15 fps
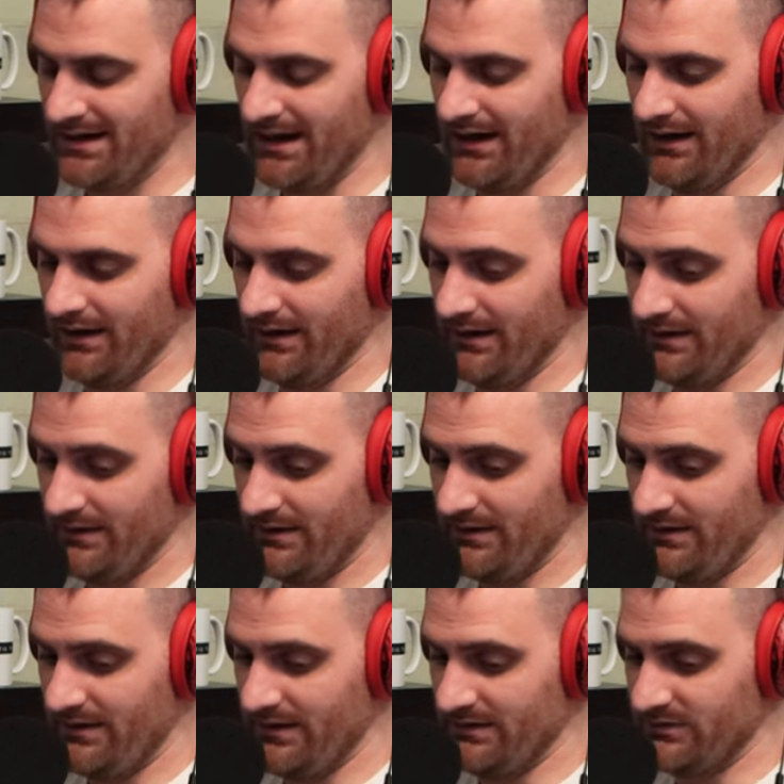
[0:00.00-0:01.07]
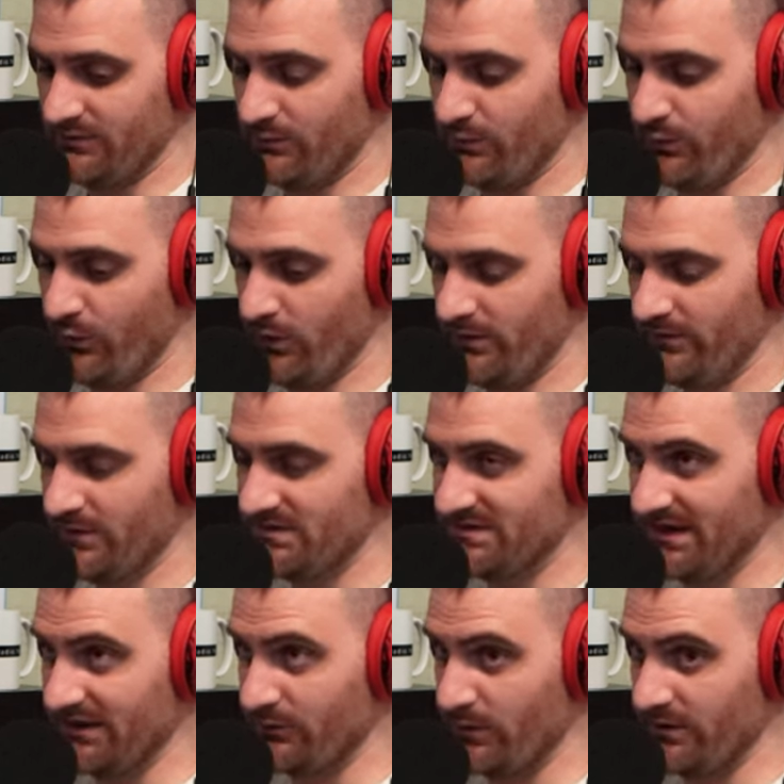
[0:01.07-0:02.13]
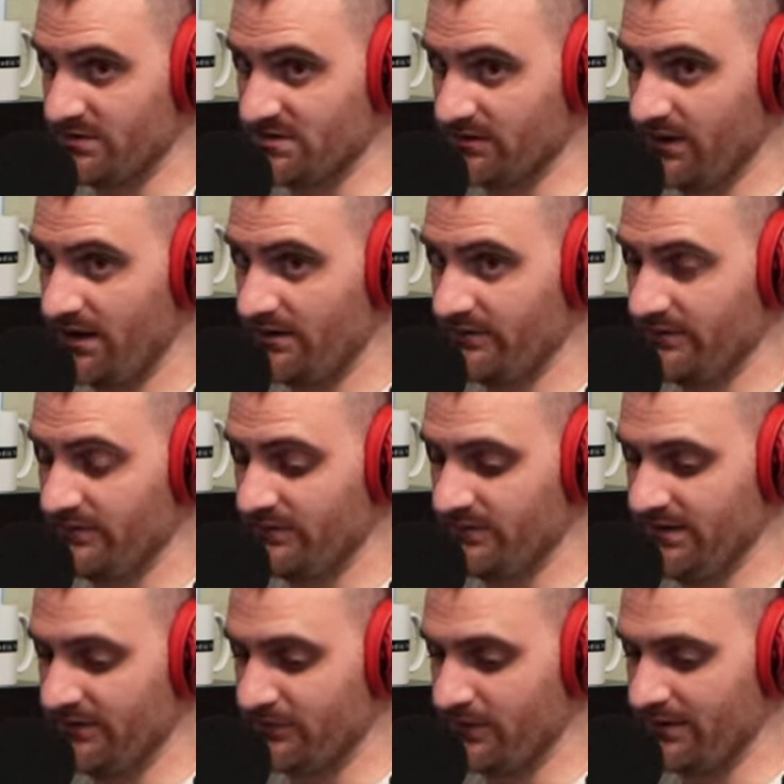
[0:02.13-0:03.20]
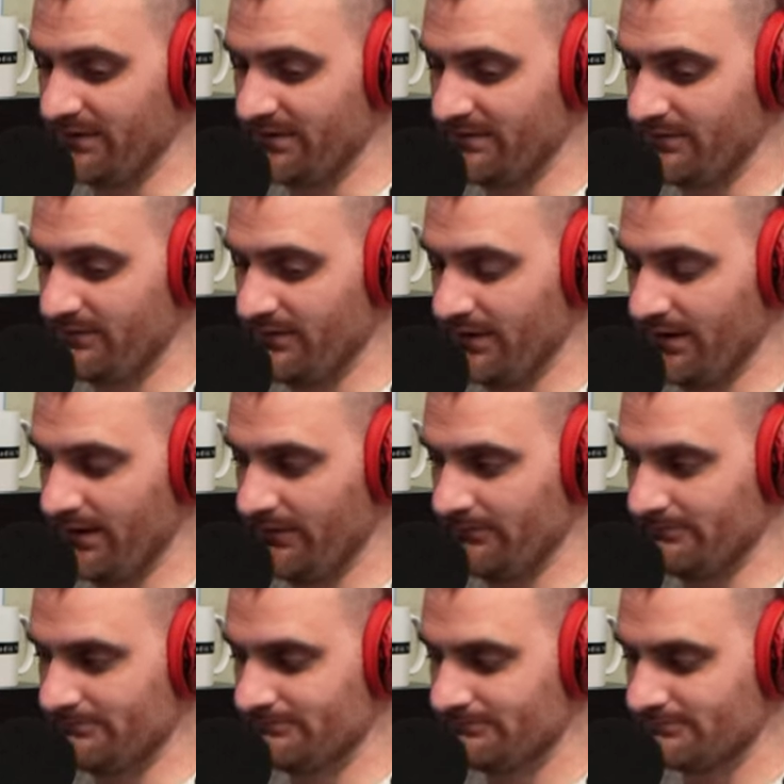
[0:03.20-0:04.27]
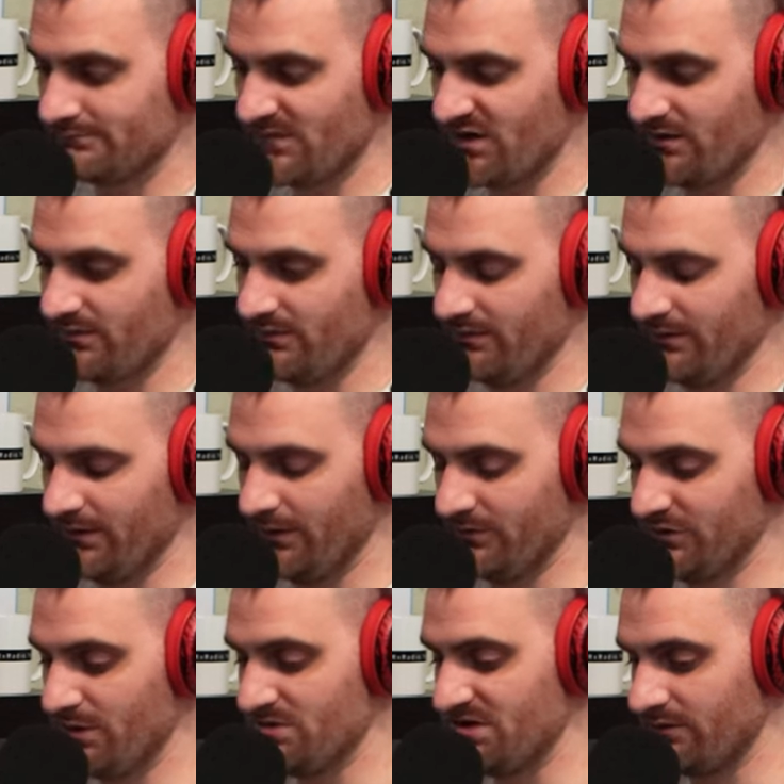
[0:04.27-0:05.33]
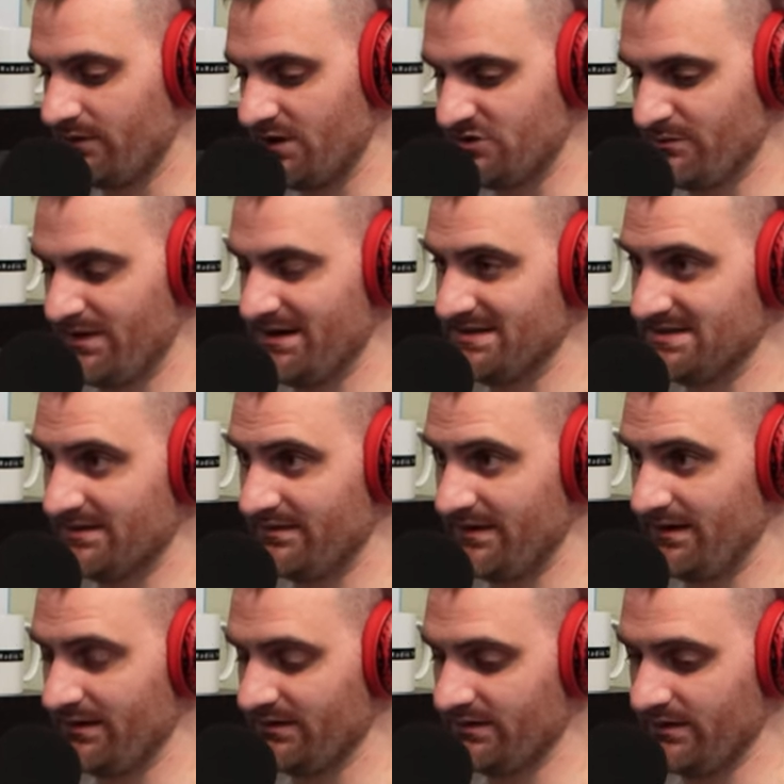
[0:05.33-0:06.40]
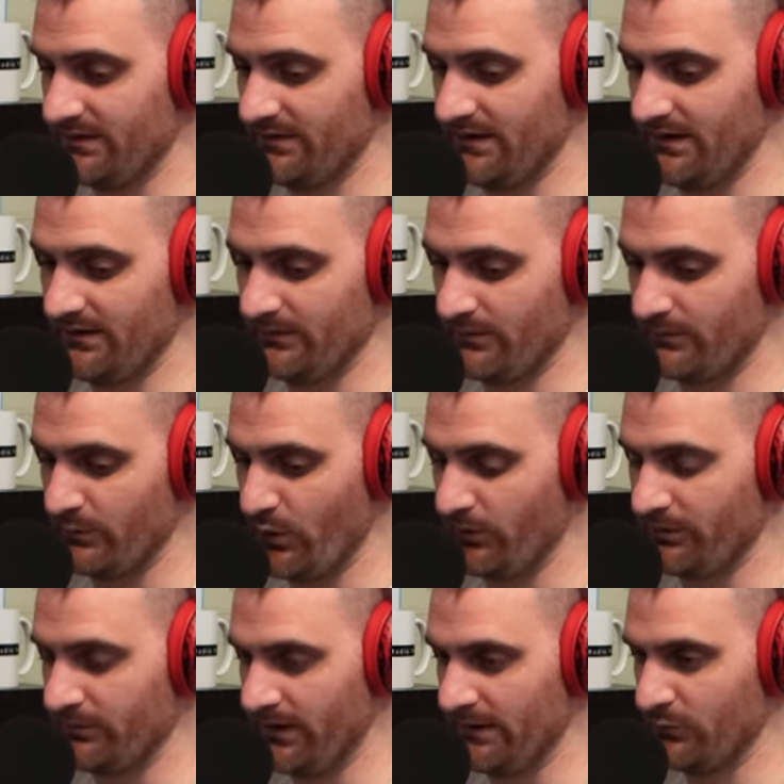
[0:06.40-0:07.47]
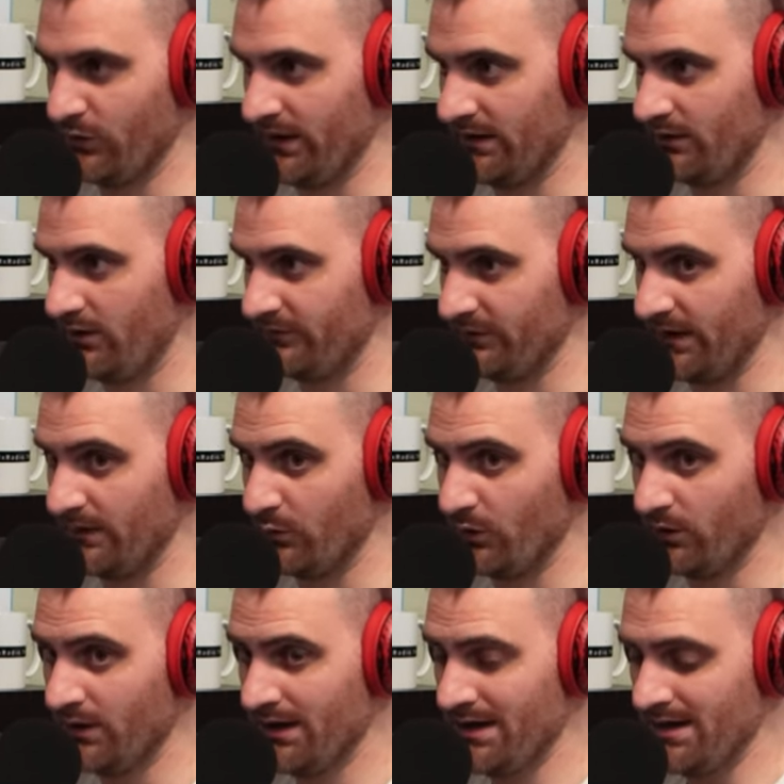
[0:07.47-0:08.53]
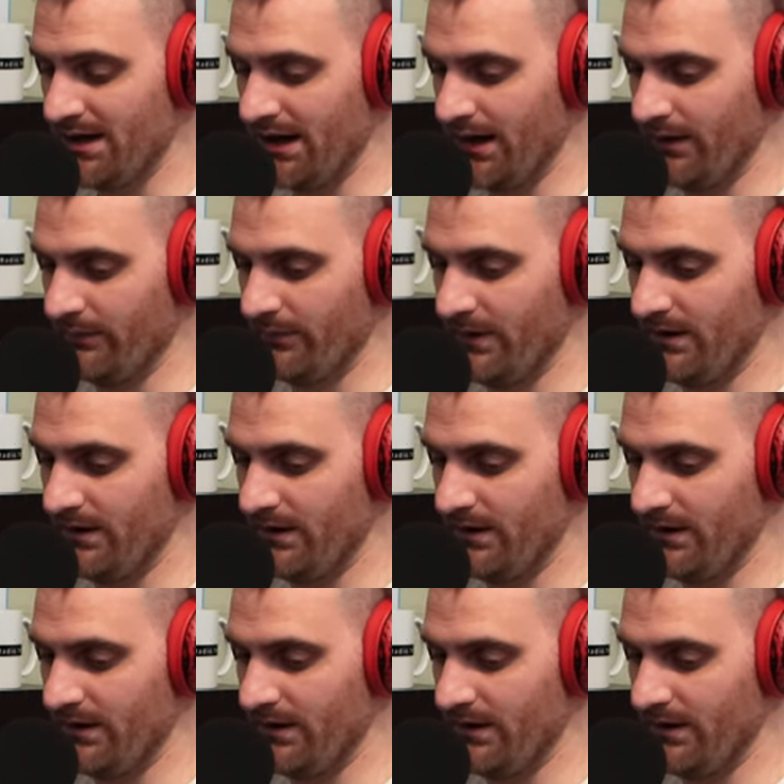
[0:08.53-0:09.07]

Uh, it's one of those things where there's a lot of different um, you know dosing regimens and things that are both label and off label. Um,